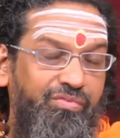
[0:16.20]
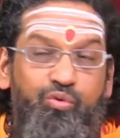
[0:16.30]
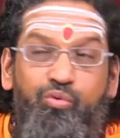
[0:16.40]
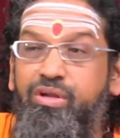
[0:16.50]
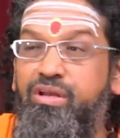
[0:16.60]

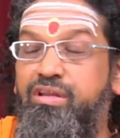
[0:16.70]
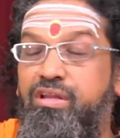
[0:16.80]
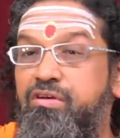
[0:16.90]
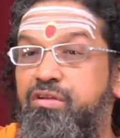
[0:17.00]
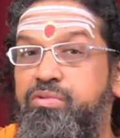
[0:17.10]
You can
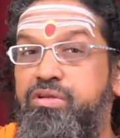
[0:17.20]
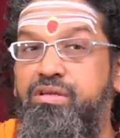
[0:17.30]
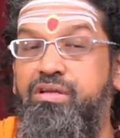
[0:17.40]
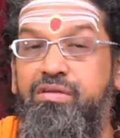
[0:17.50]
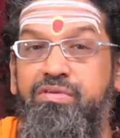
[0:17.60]
never
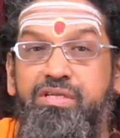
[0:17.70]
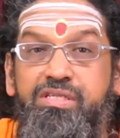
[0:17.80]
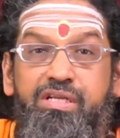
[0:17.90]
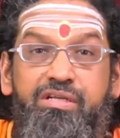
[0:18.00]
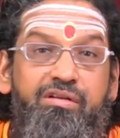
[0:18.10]
be having a
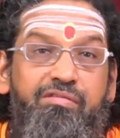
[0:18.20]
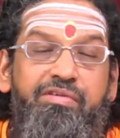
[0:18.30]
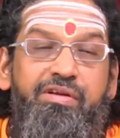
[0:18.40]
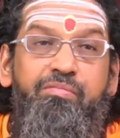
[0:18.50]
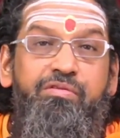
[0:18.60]
settled
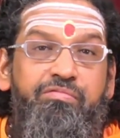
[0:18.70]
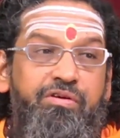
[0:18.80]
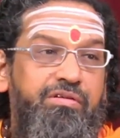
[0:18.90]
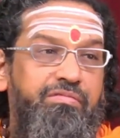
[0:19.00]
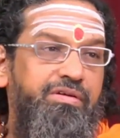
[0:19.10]
family
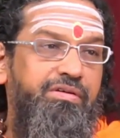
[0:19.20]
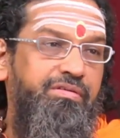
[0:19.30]
forever.